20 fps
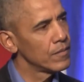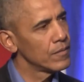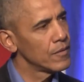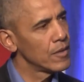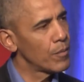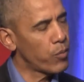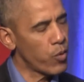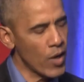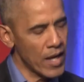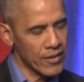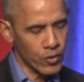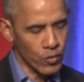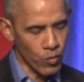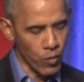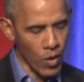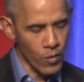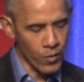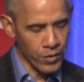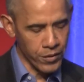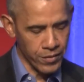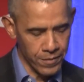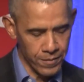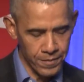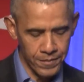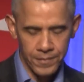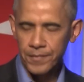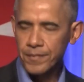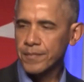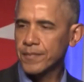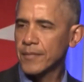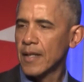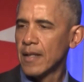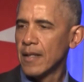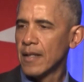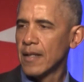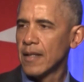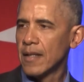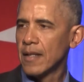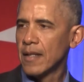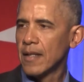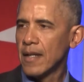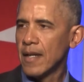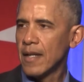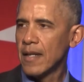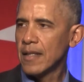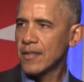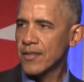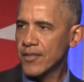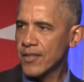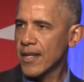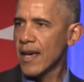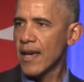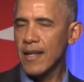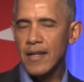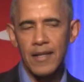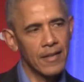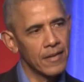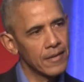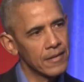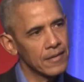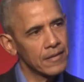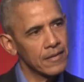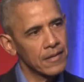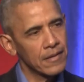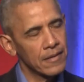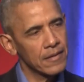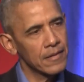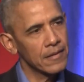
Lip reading: depress growth. And instead,